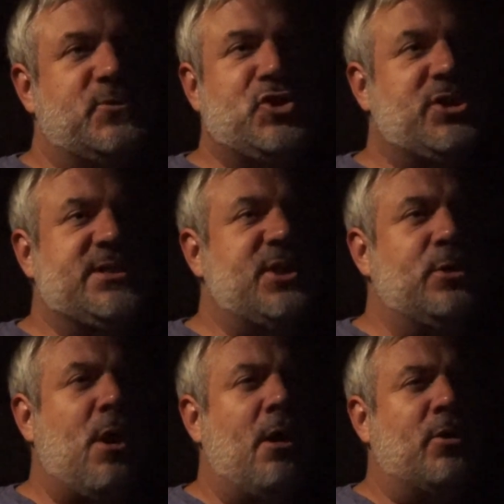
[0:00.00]
she's
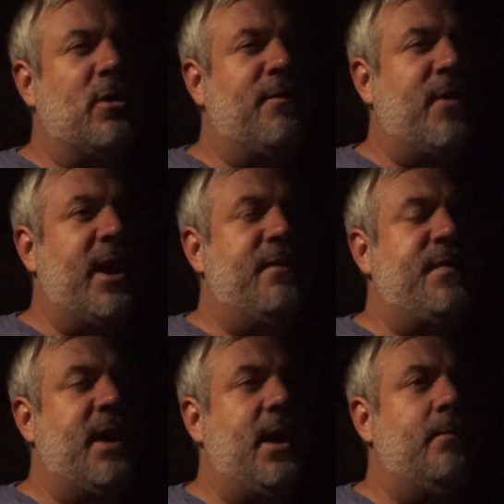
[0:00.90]
no longer afraid of
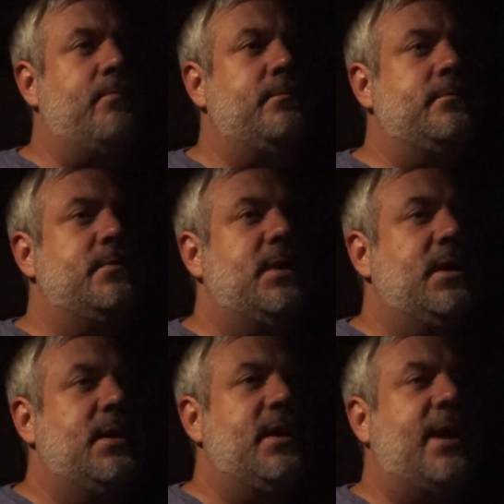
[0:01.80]

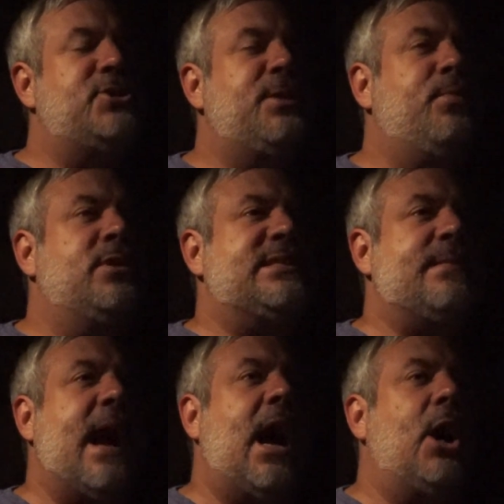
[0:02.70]
him, and she pulls
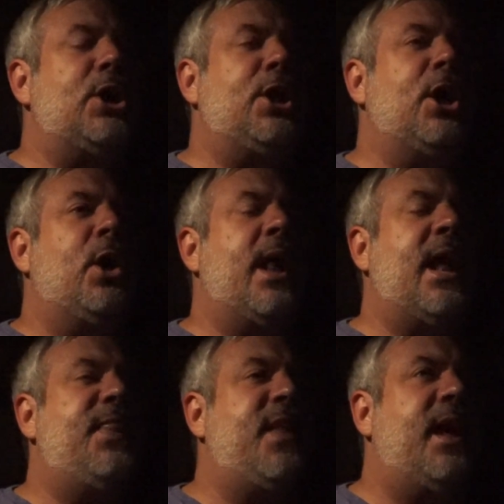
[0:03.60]
him out, you know. And
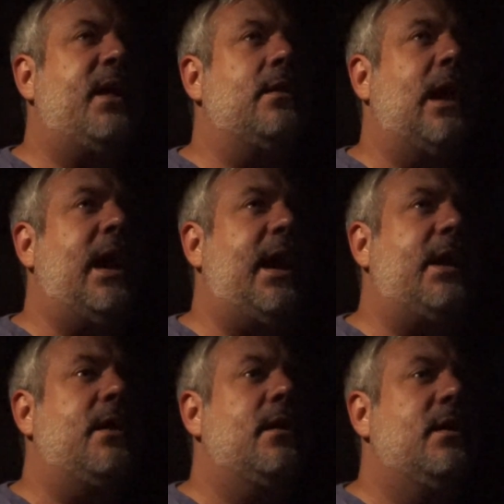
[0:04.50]
I think,
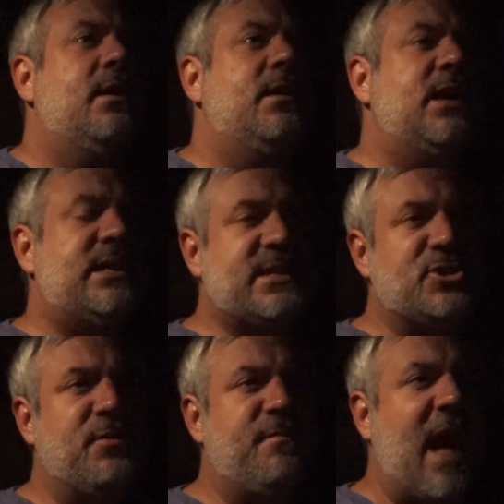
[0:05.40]
like, it's
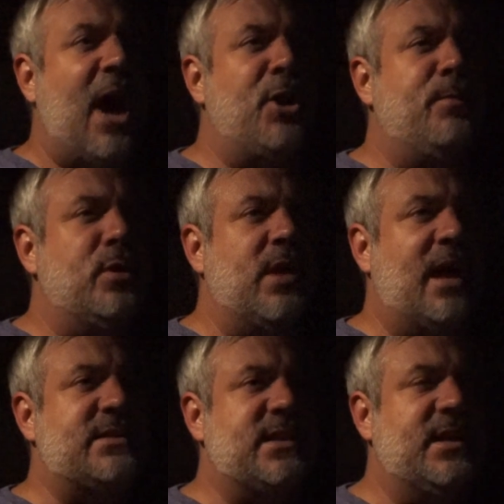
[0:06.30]
such a valuable
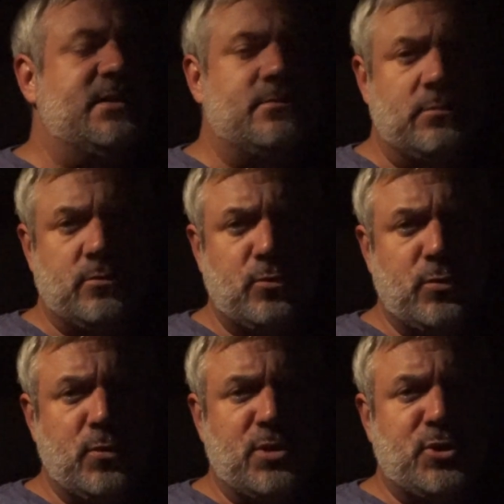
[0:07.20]

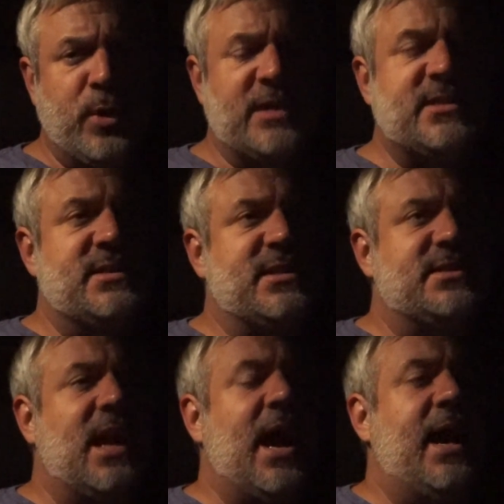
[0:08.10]
lesson to us in
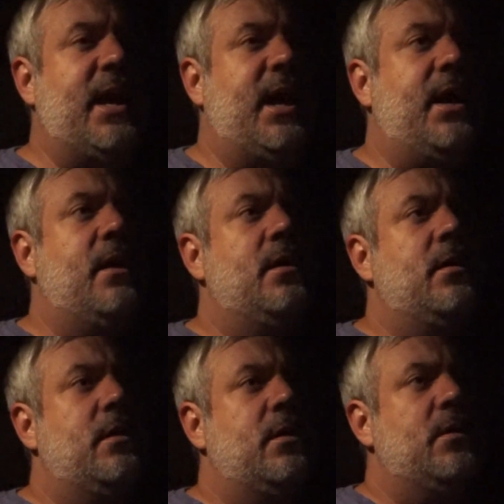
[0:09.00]
society
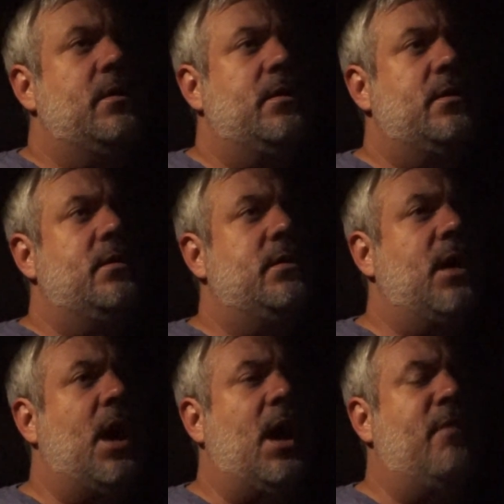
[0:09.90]

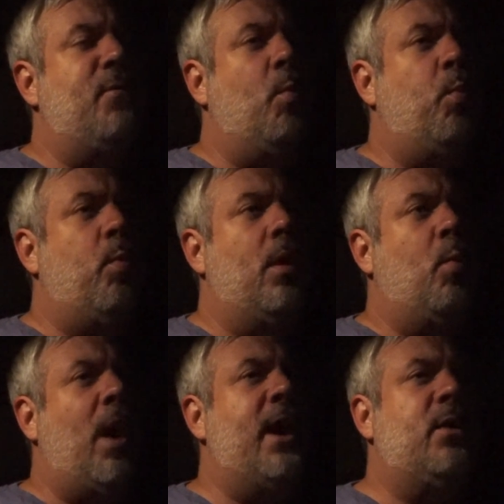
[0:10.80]
of,
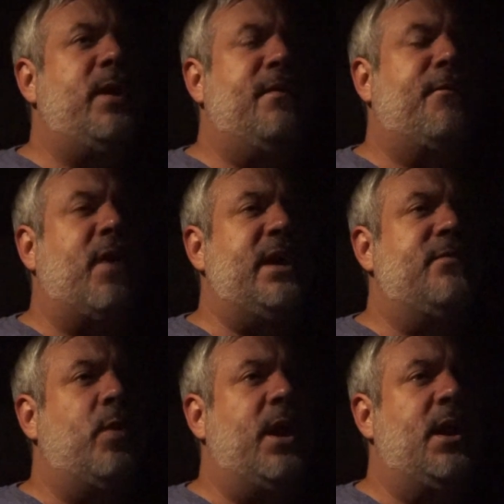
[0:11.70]
why are we afraid
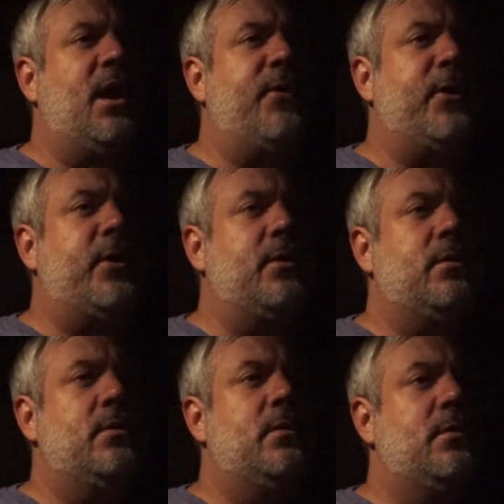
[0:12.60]
of one another?
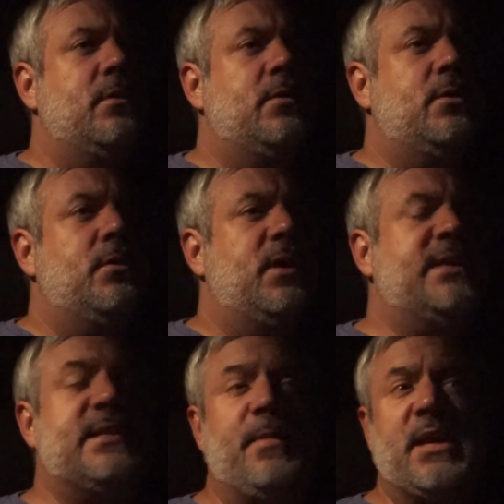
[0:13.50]

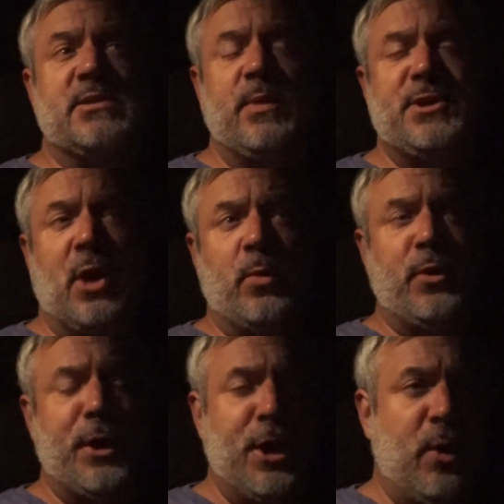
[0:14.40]
Is it because we don't
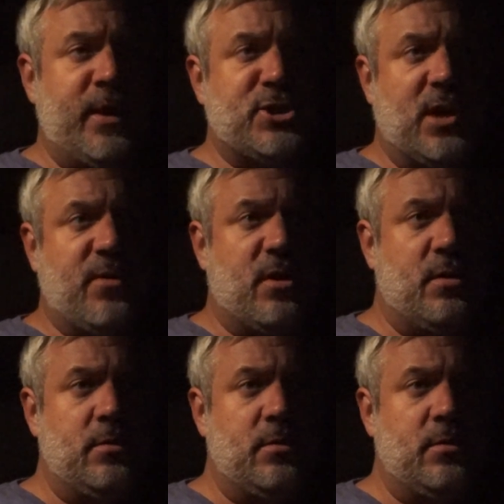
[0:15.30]
really know each other?